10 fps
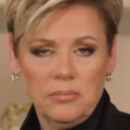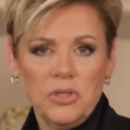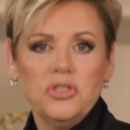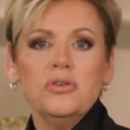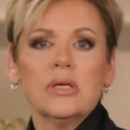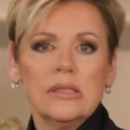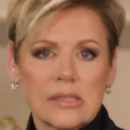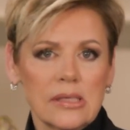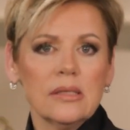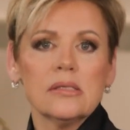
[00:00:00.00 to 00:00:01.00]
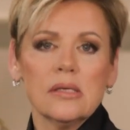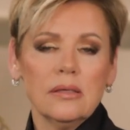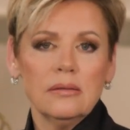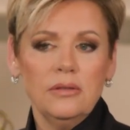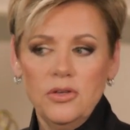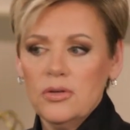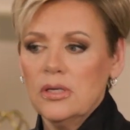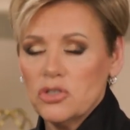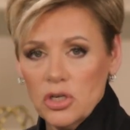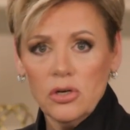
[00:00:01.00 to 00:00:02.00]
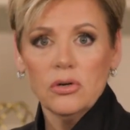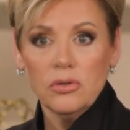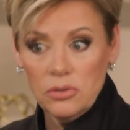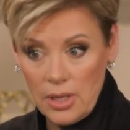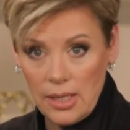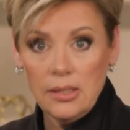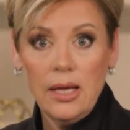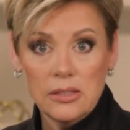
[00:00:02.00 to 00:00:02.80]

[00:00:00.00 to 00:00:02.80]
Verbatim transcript: but you can sense it you can turn and,